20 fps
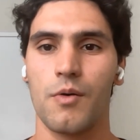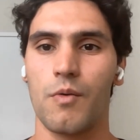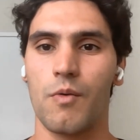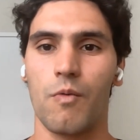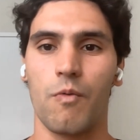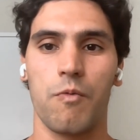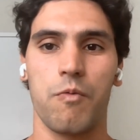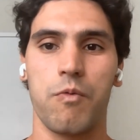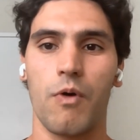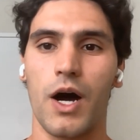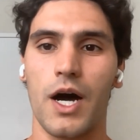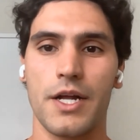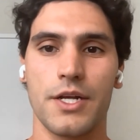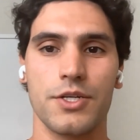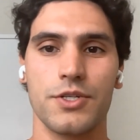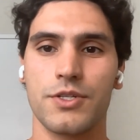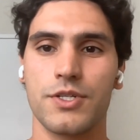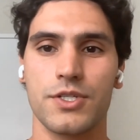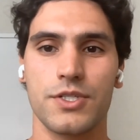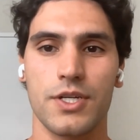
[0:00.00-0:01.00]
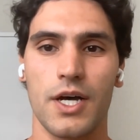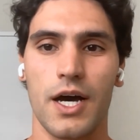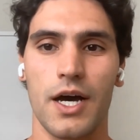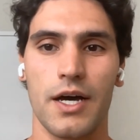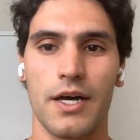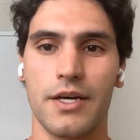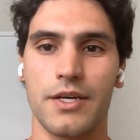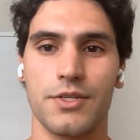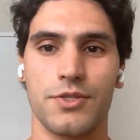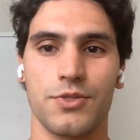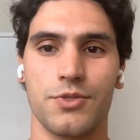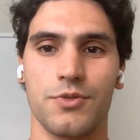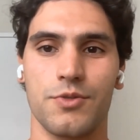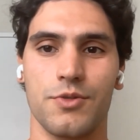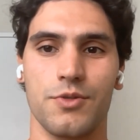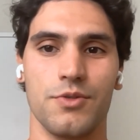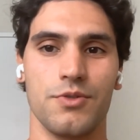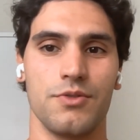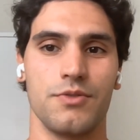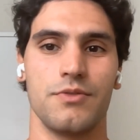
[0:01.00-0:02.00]
why did you decide
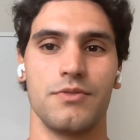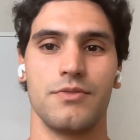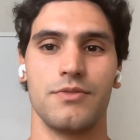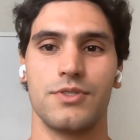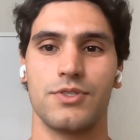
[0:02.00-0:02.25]
to